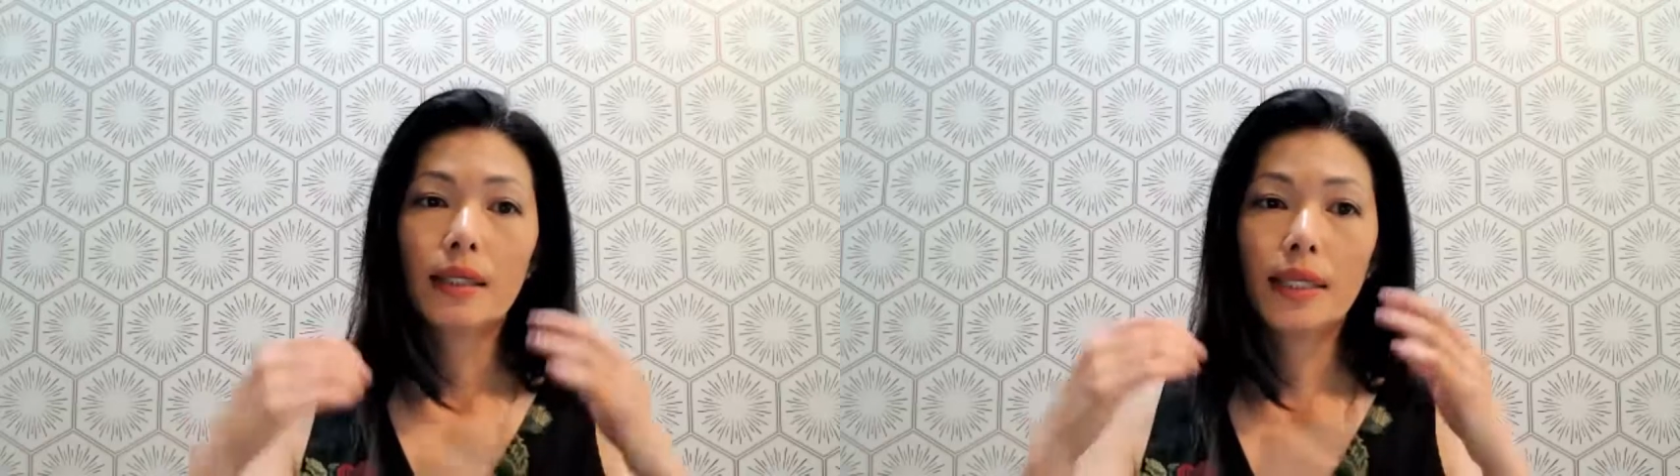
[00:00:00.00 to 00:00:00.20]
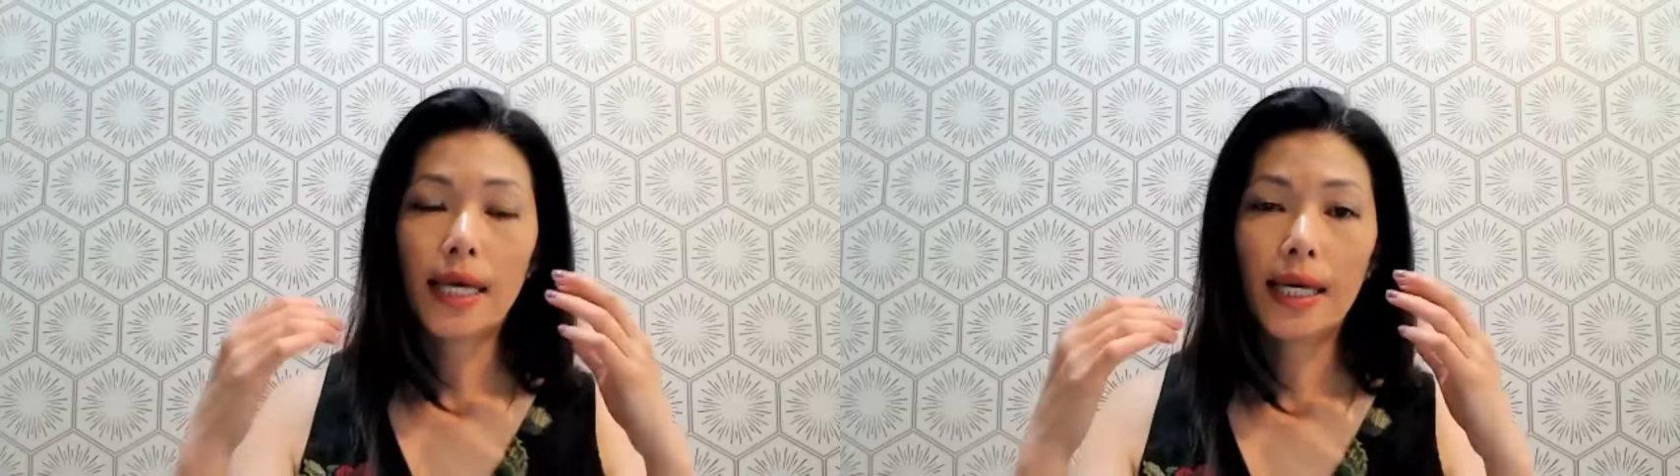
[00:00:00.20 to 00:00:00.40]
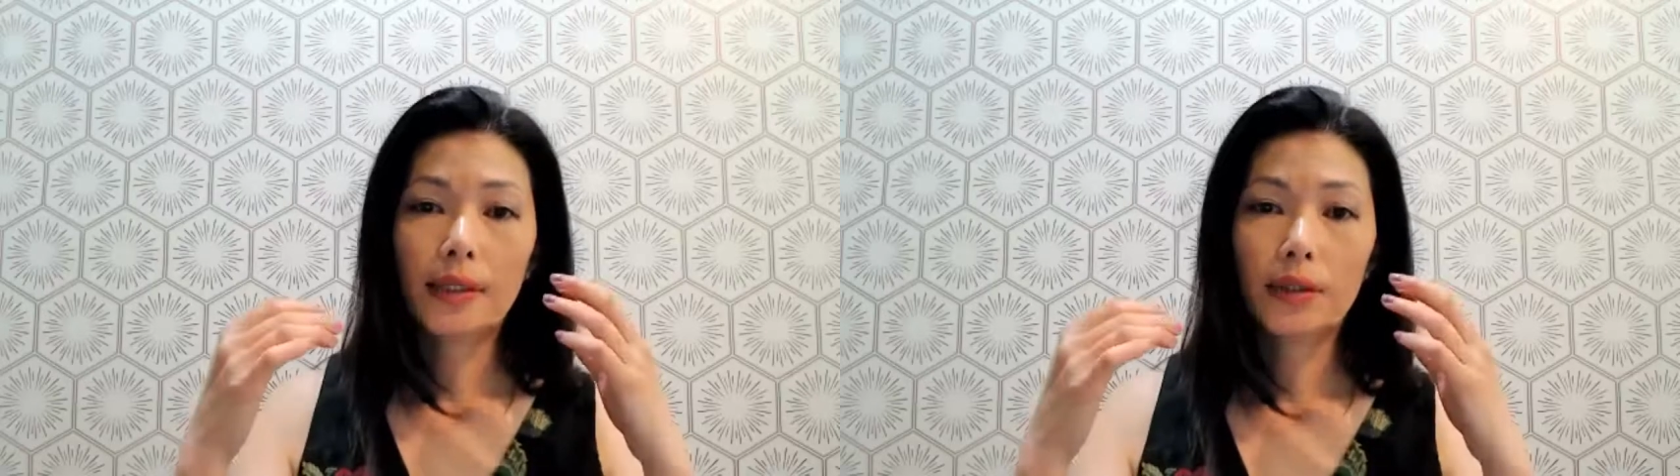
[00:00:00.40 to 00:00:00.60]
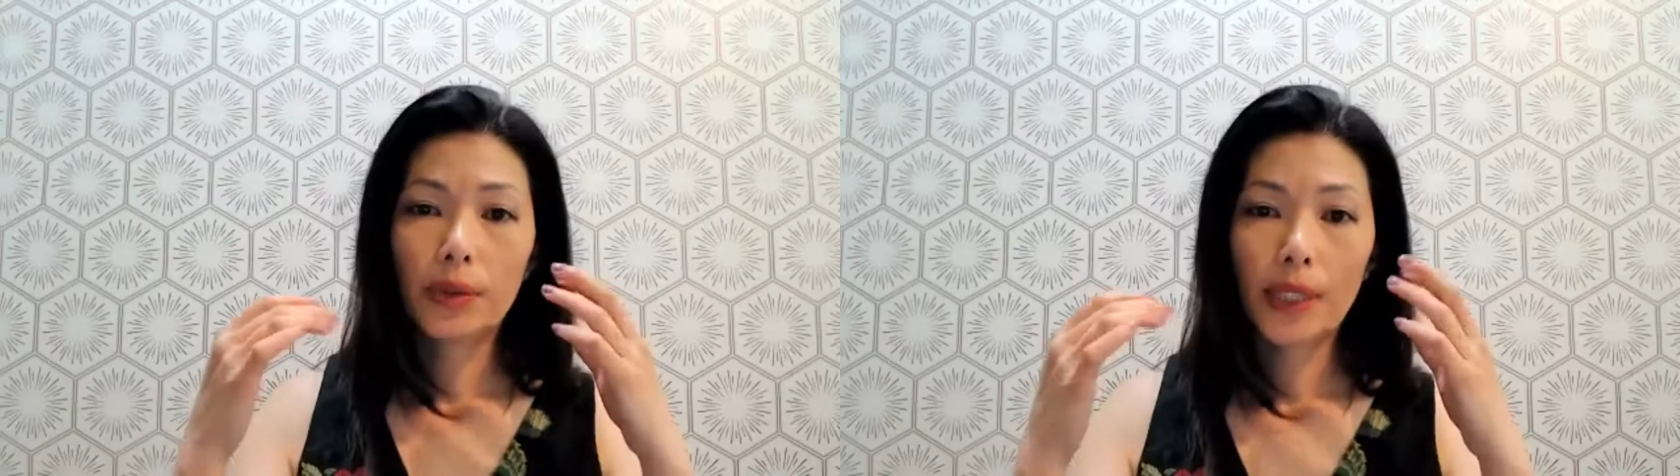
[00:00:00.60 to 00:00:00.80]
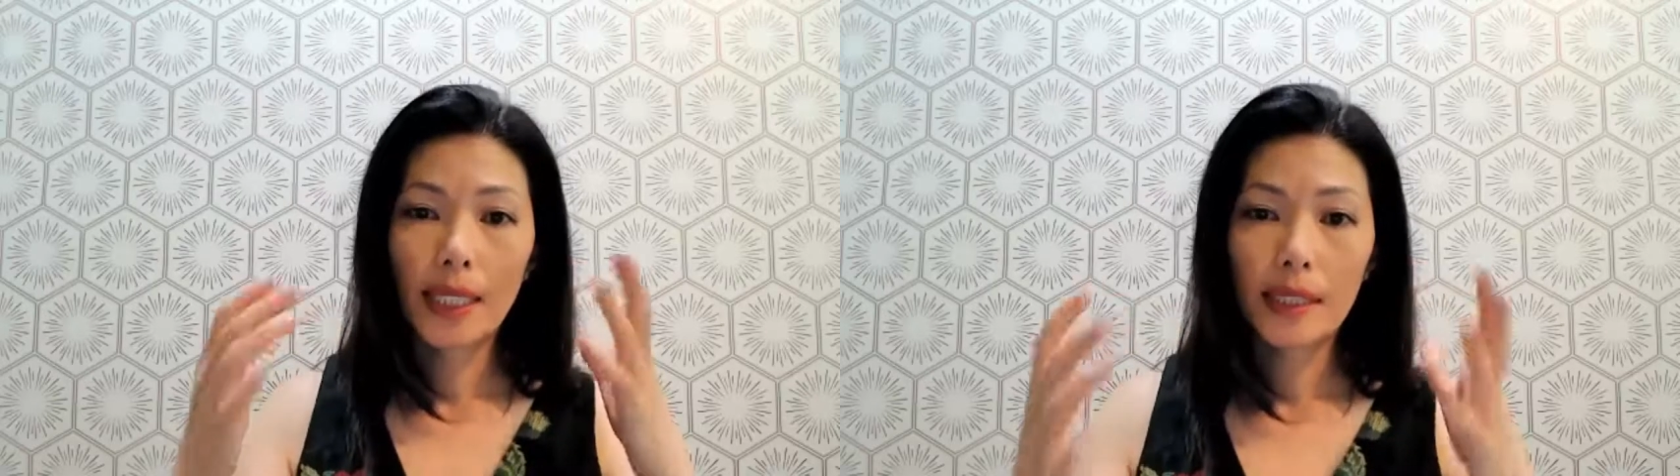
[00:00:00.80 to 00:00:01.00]
then you
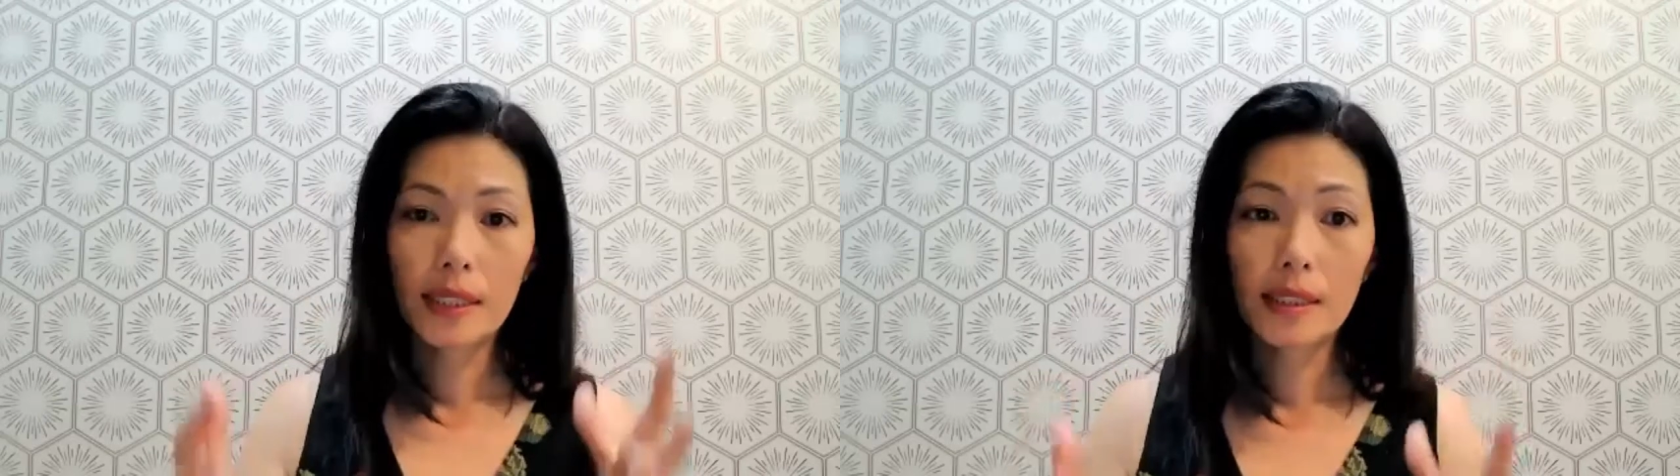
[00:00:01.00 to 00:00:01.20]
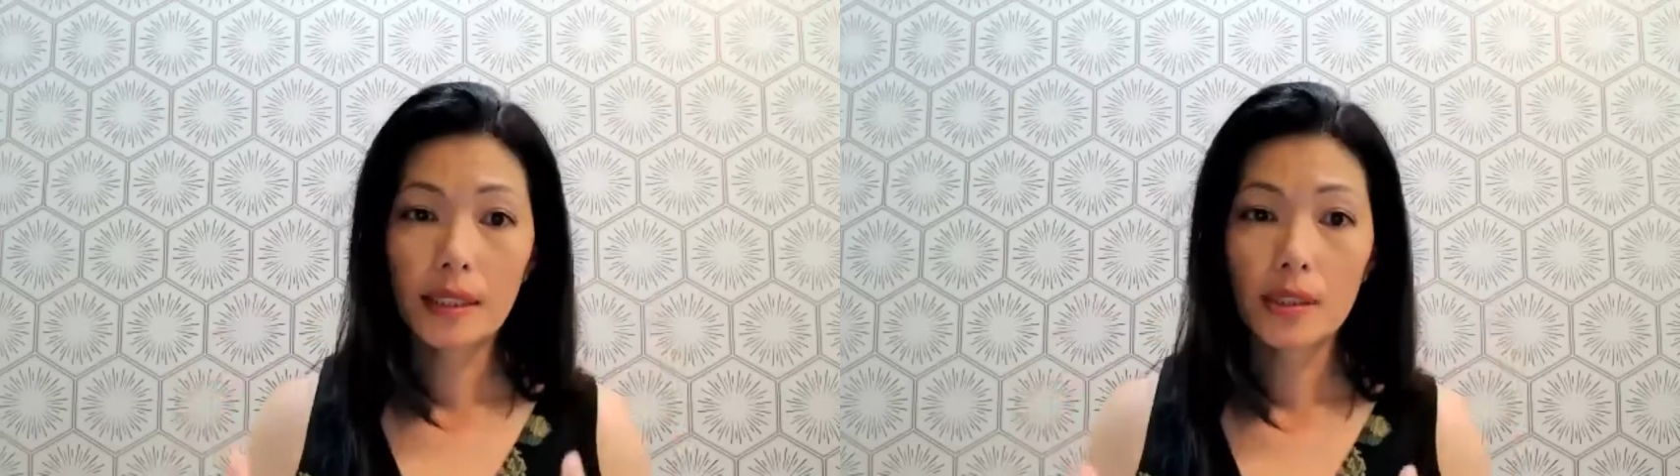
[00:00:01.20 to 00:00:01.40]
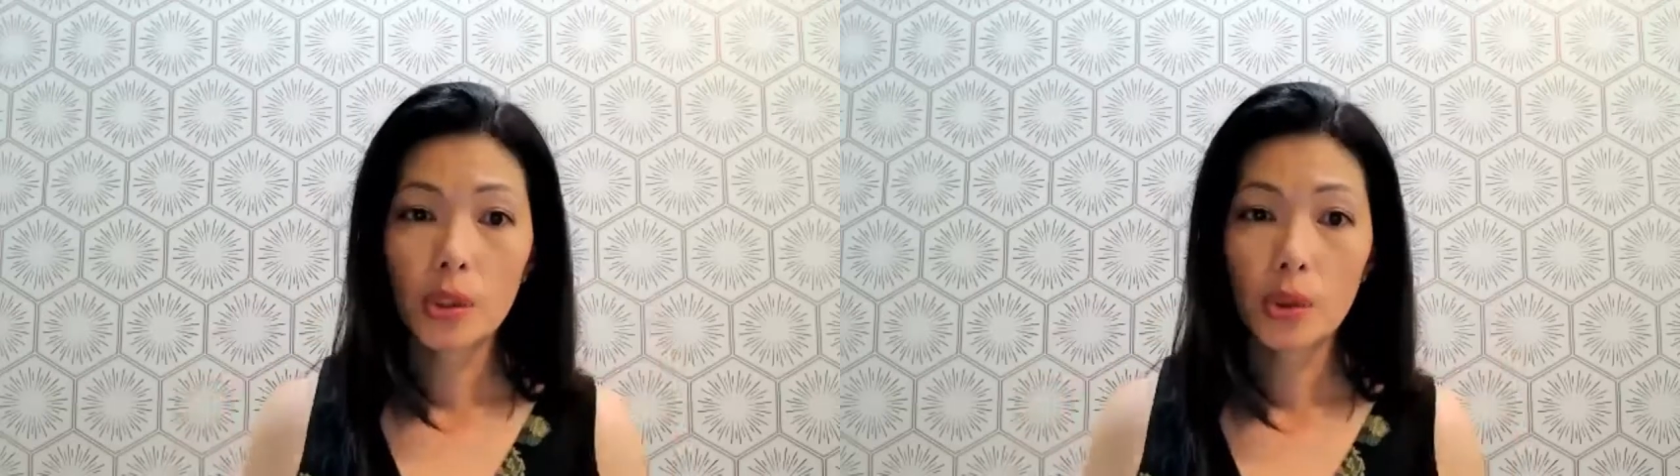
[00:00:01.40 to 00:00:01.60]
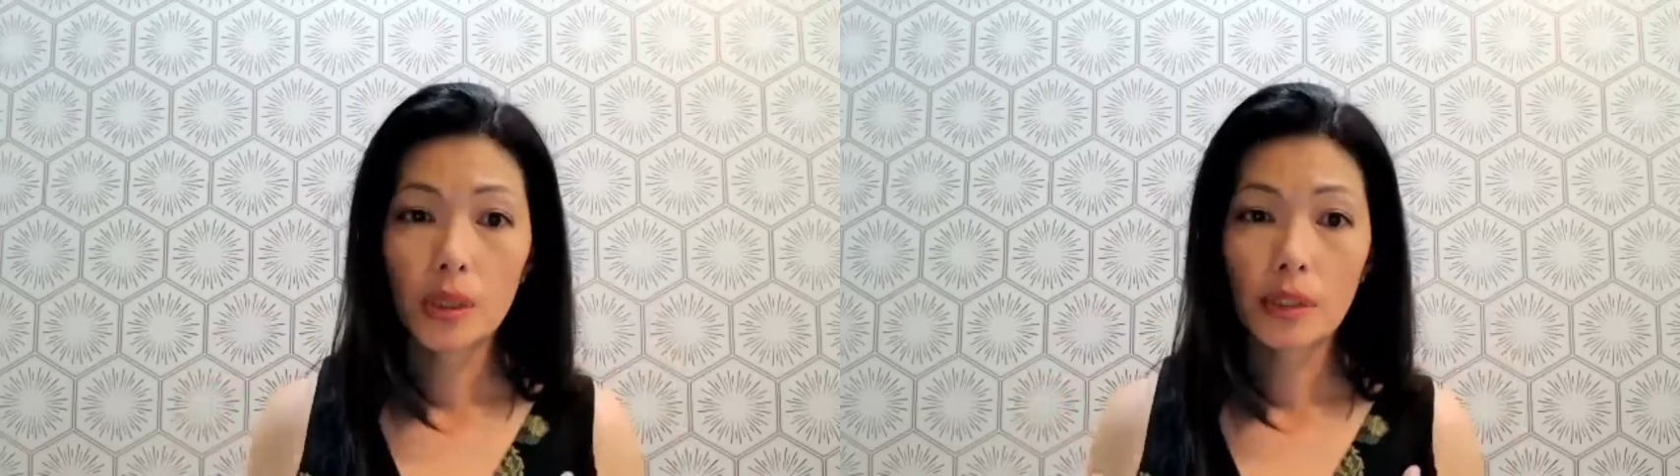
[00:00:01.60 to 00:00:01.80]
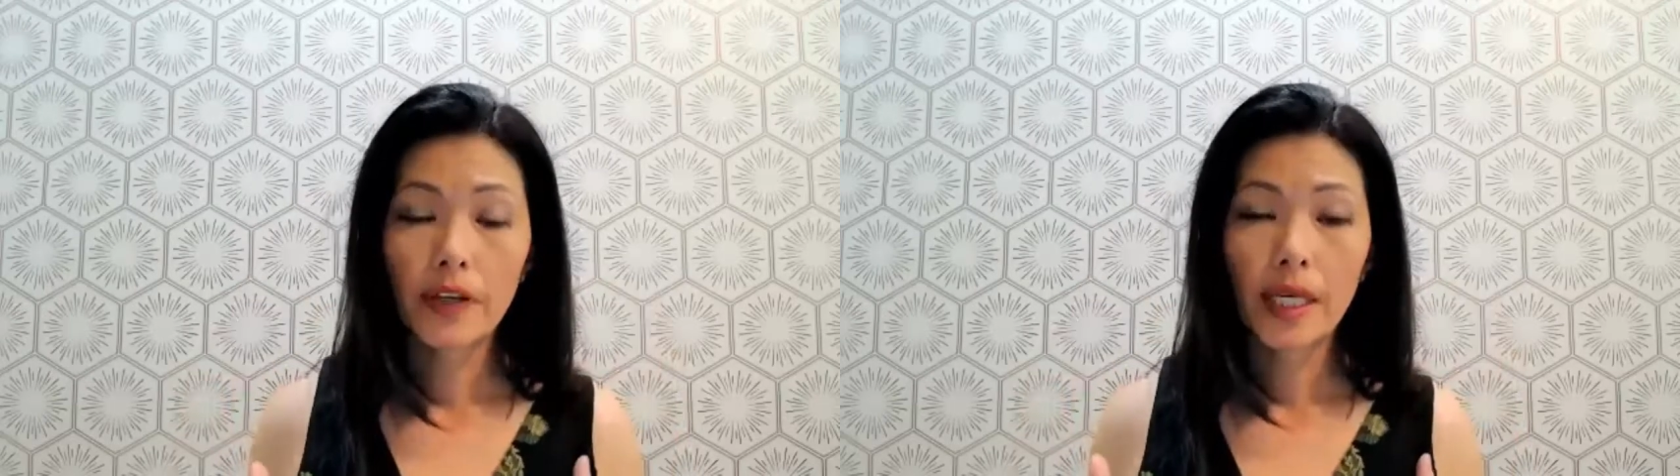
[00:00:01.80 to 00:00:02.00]
get these intuitive